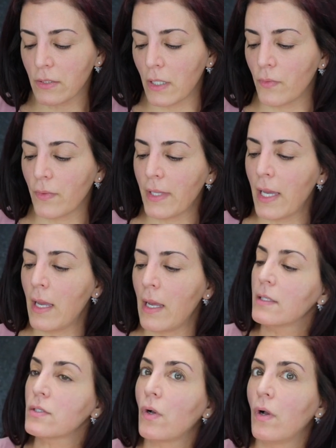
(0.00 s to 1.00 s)
started with
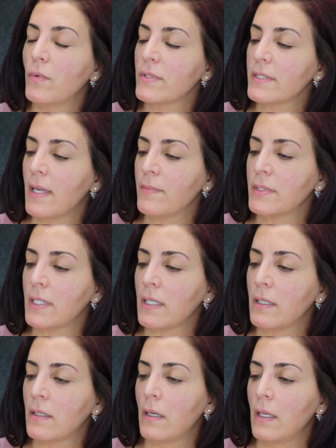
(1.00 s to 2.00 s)
that. It's almost
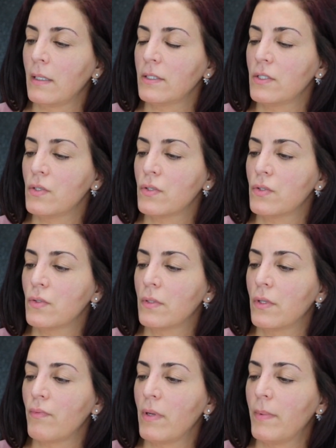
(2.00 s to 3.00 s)
empty. I like to use 2
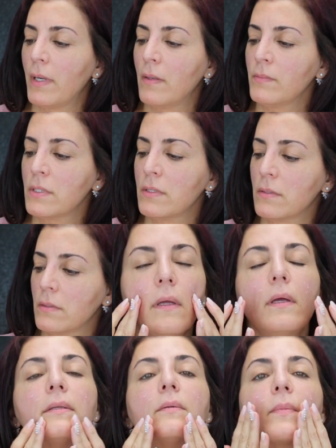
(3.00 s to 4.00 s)
to 3 pumps
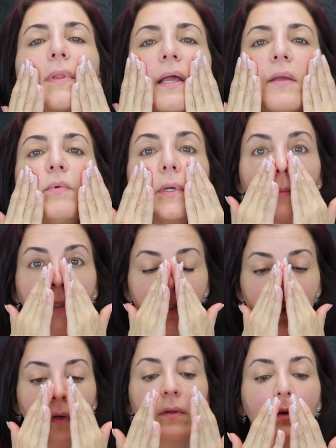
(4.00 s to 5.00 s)
and apply it pretty
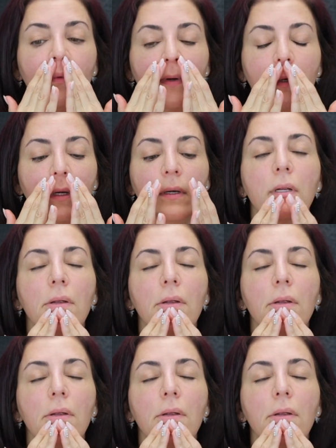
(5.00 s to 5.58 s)
much all over.